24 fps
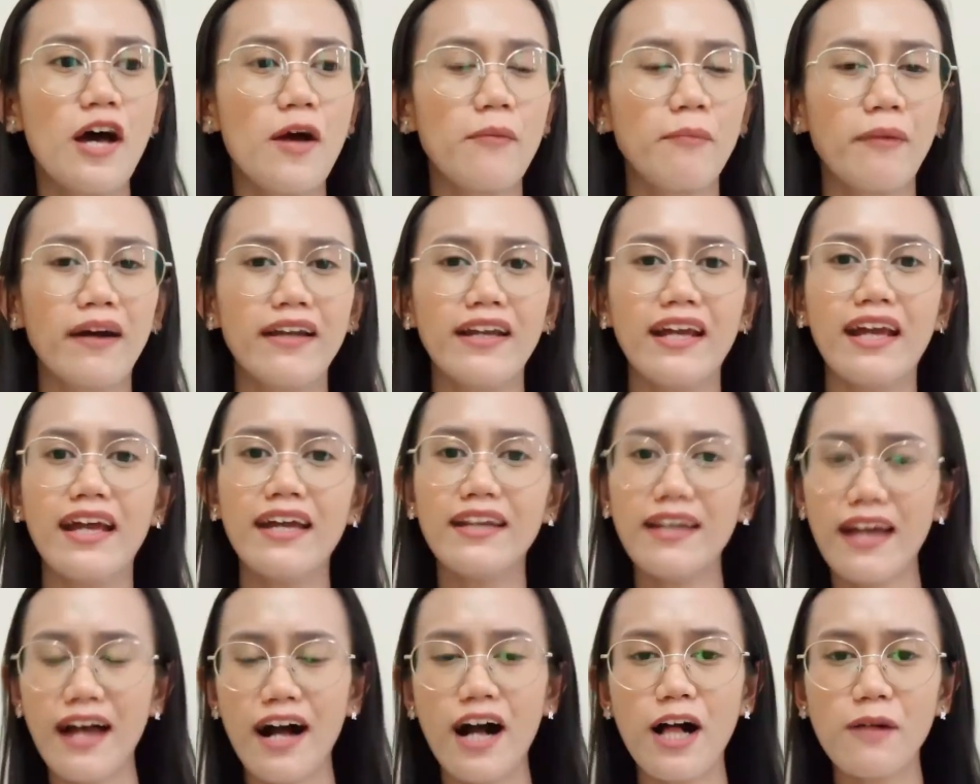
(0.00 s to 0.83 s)
but
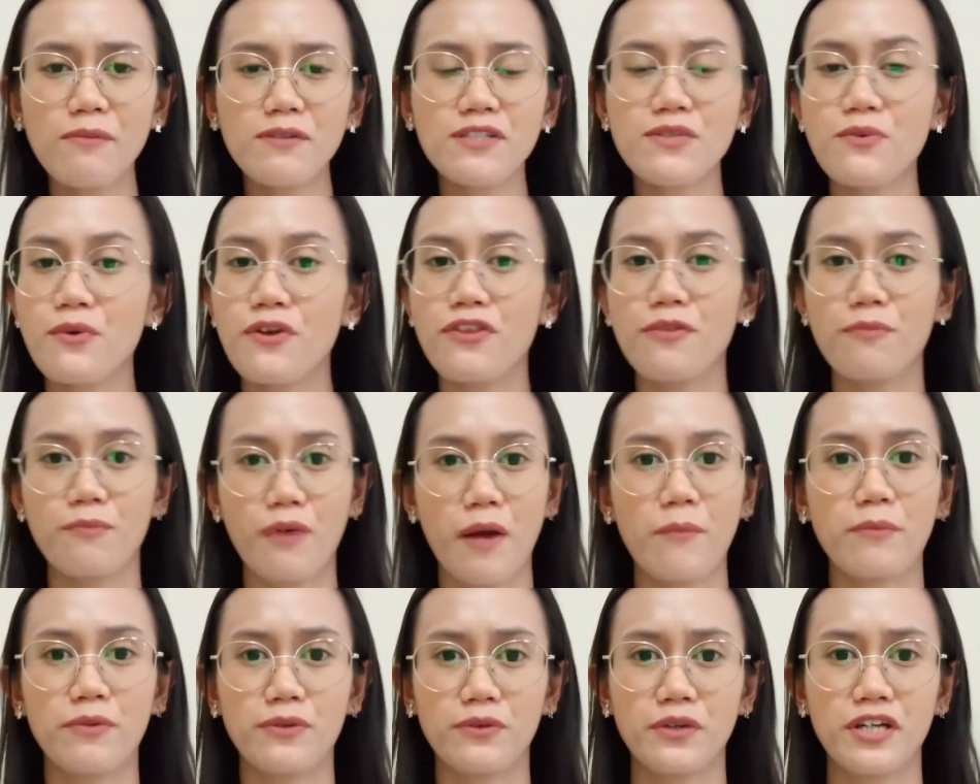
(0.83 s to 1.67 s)
it helps with
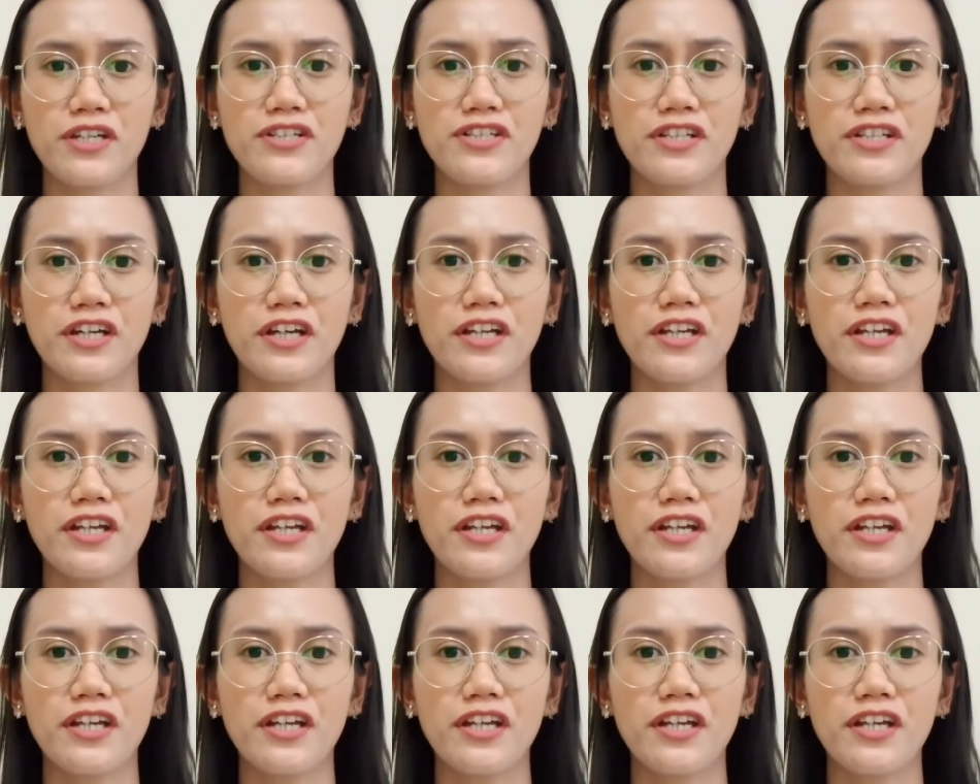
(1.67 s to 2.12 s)
preparation.